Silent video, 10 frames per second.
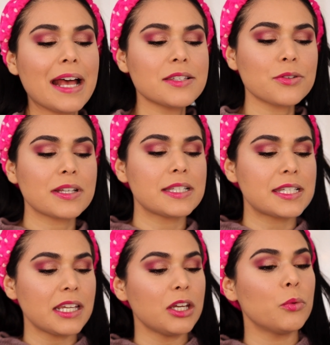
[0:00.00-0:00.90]
As you can
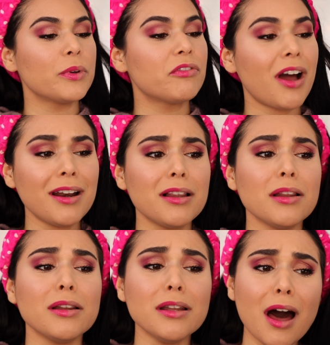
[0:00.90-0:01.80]
see, we've got a
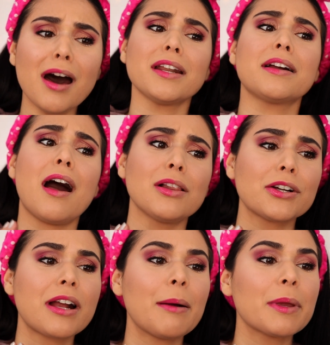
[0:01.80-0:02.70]
lot of
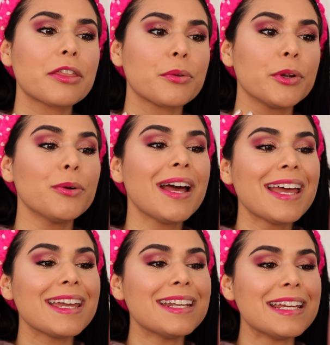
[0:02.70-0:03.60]
color coming through.
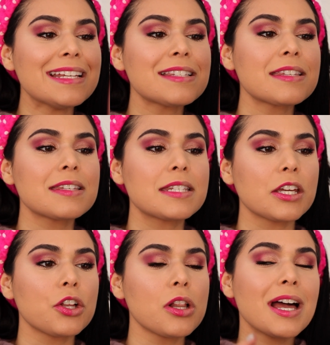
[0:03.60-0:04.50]
It is
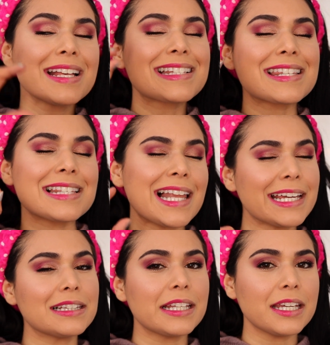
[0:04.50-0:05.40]
still
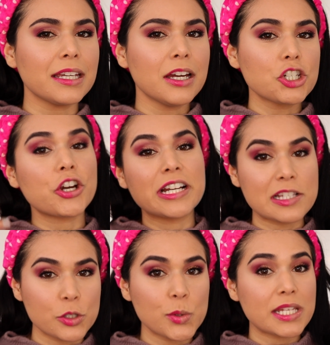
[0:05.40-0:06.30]
slightly
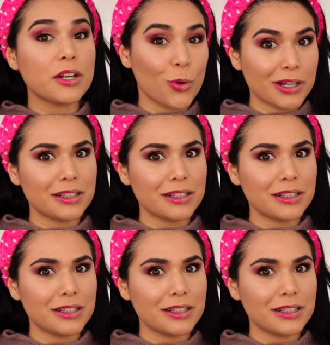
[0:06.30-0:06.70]
translucent or